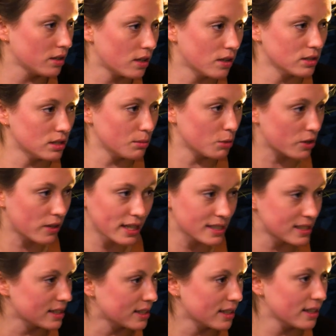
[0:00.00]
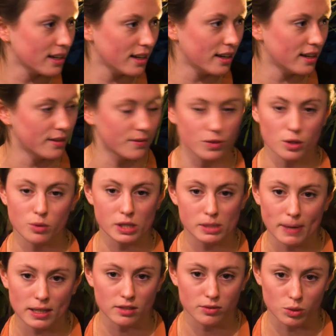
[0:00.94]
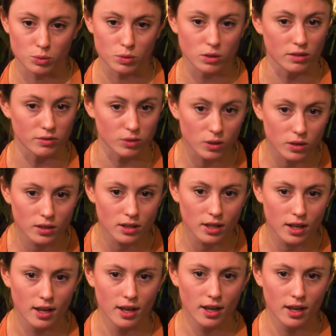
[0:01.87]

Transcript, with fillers: you know, democracy, um, the respect of the rule of law. Well,